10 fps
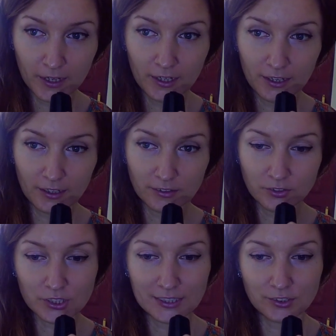And
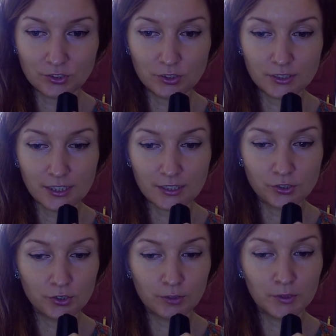this country is
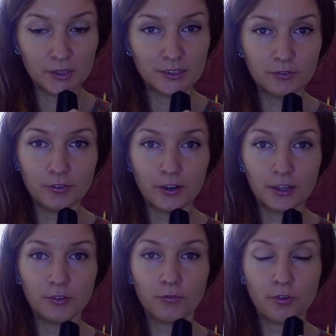extremely
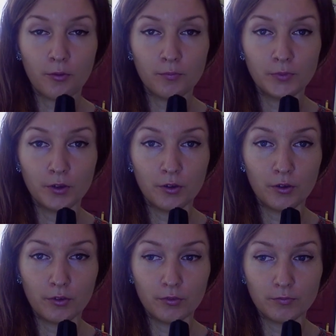different from
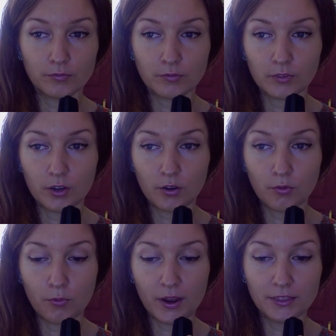the
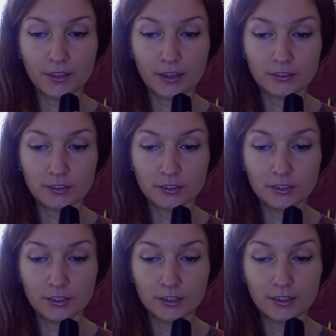way that
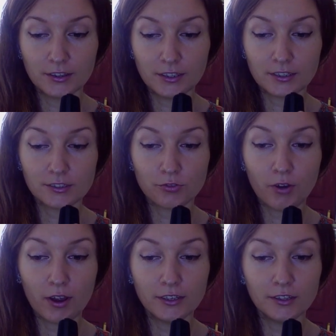things
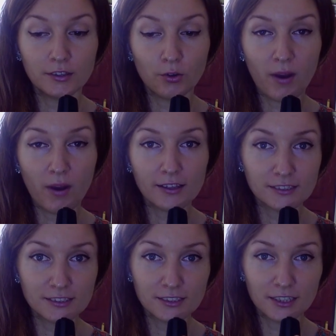run in the
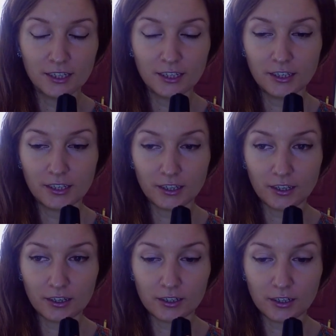West.
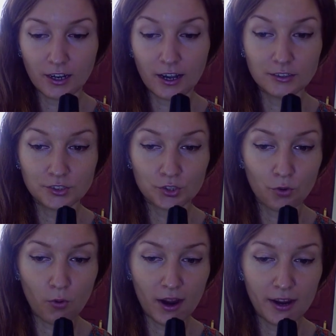
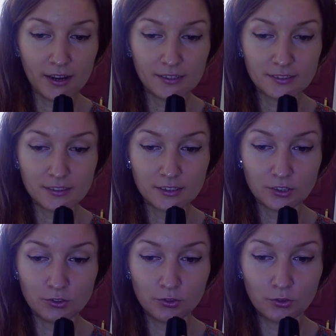Culture-wise,
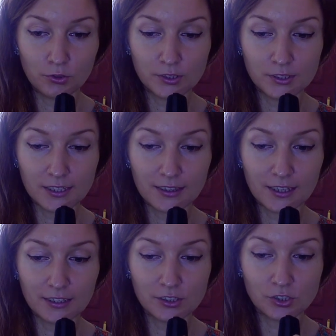you could say
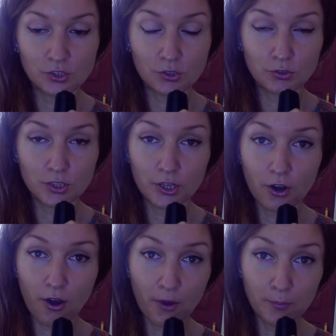that it's totally
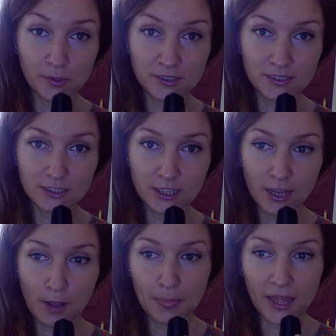opposite,
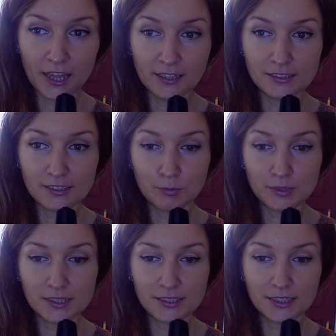and it's a
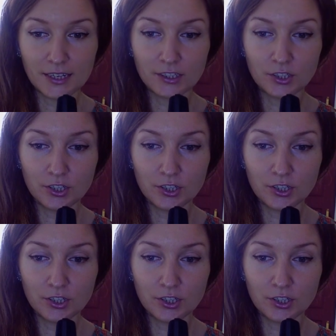mistake